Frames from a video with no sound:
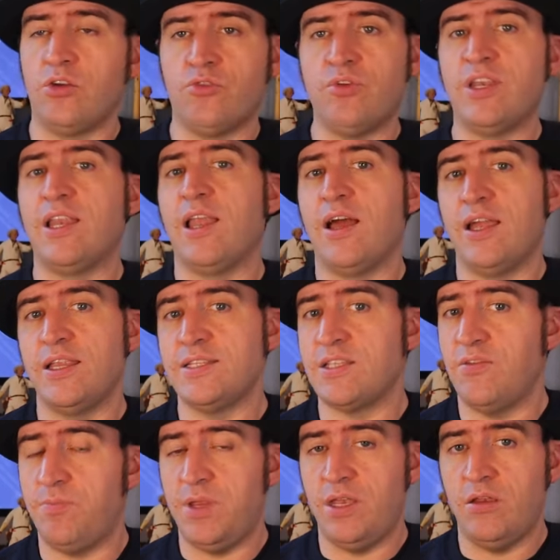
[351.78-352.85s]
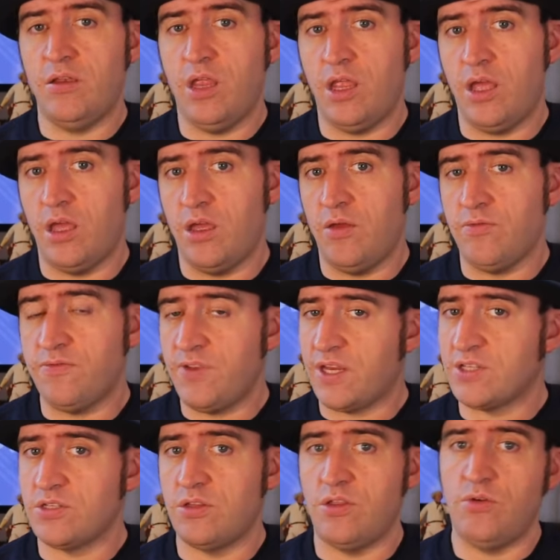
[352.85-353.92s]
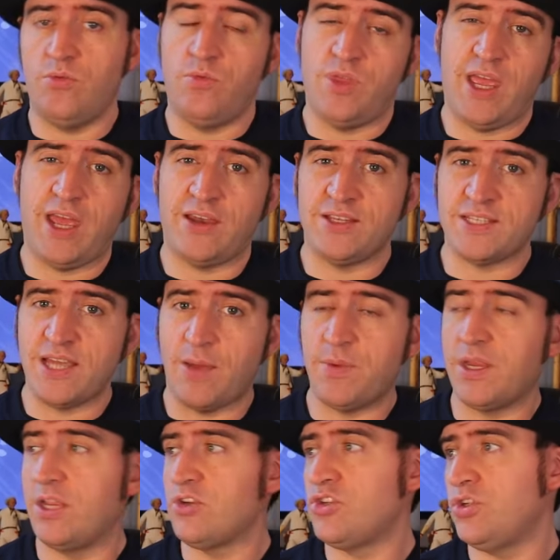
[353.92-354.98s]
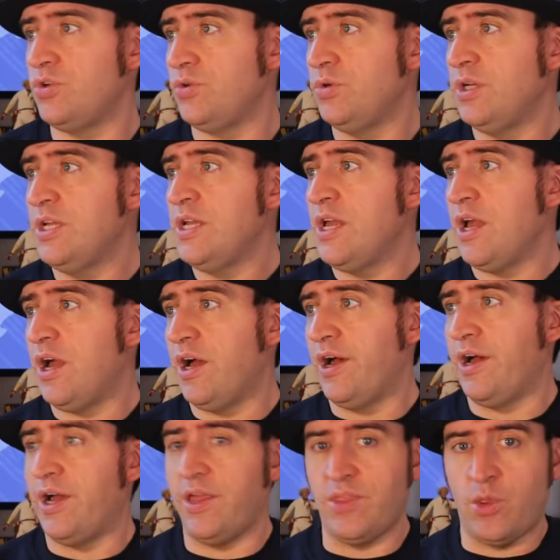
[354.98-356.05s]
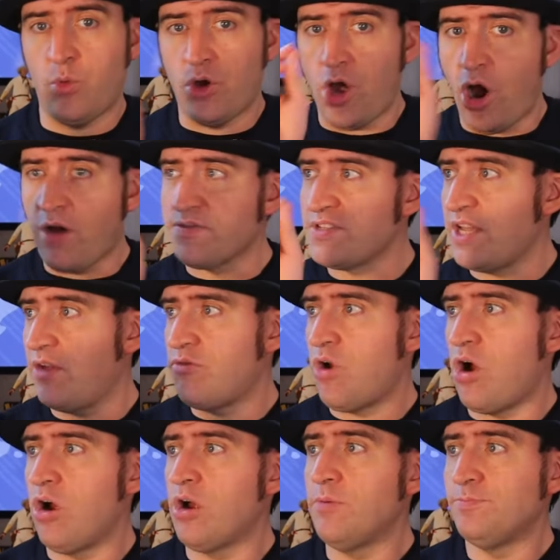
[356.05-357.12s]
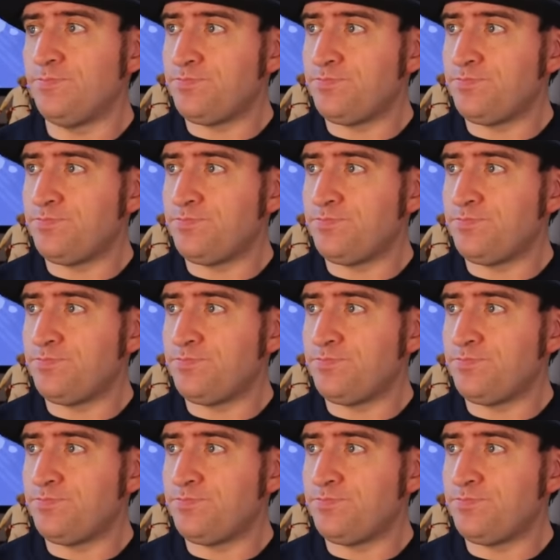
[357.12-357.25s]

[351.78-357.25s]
Grid lines have been fixed. They had a snapping issue and they were offset wrong.